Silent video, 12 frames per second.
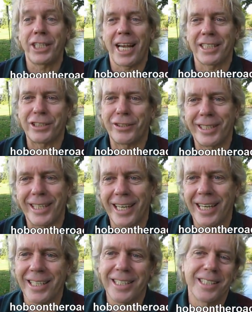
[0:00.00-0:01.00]
Hatchery.
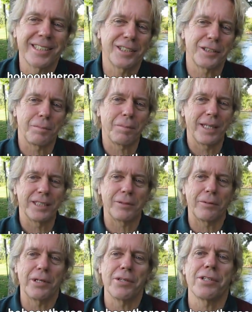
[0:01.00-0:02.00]
This is a place
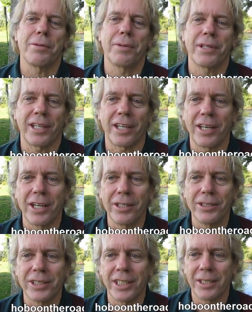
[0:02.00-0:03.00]
where we used to put the
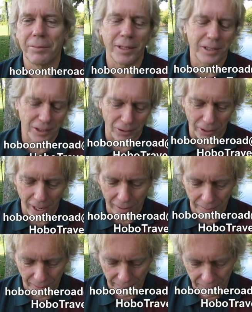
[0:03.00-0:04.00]
canoes in to go
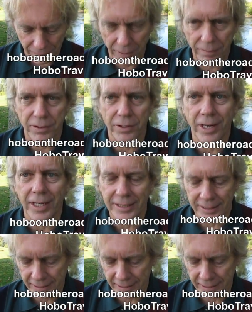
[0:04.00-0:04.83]
down the river for a few days.